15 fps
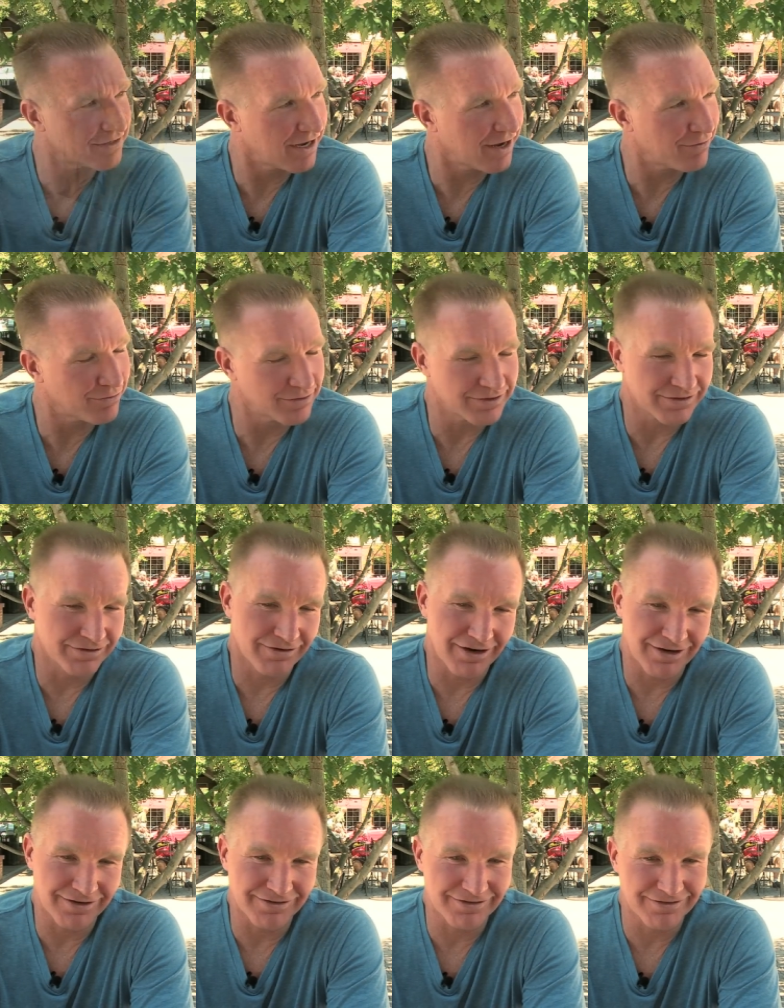guy I wanted to
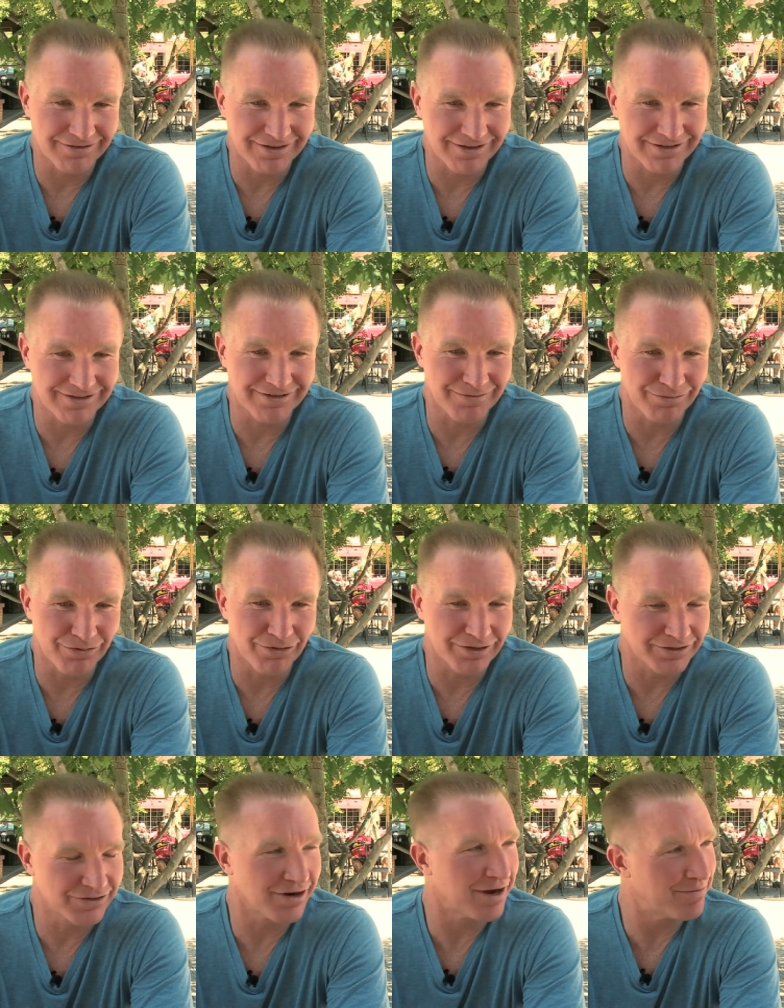try and, at some
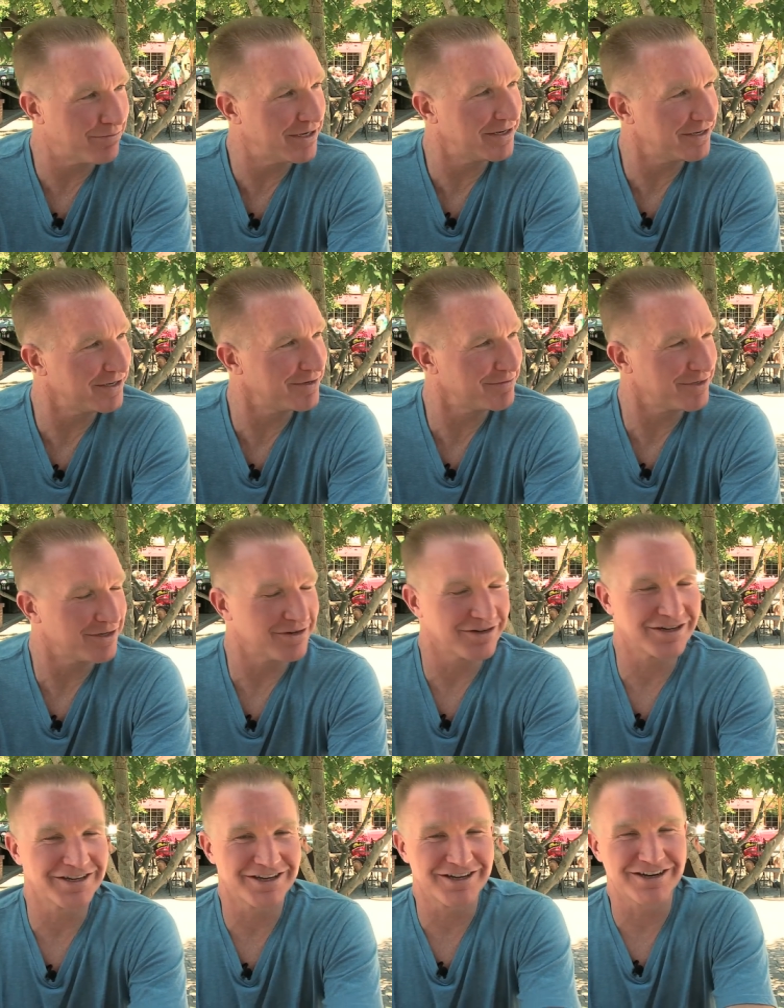point, try and beat him. You know,
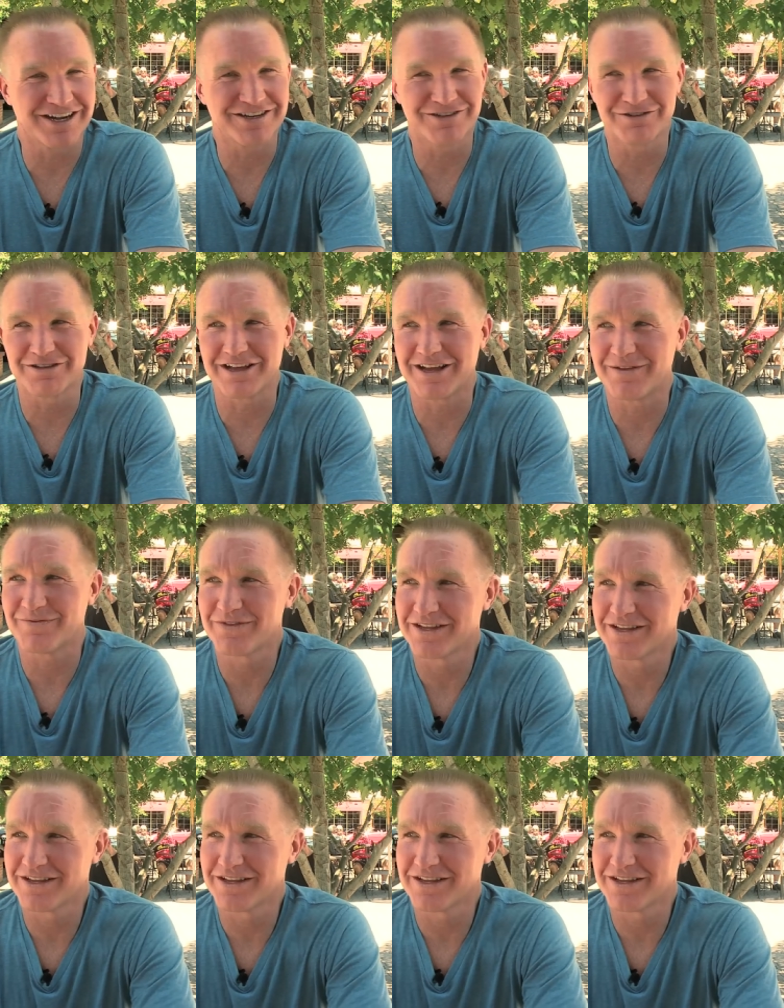could, could I do that?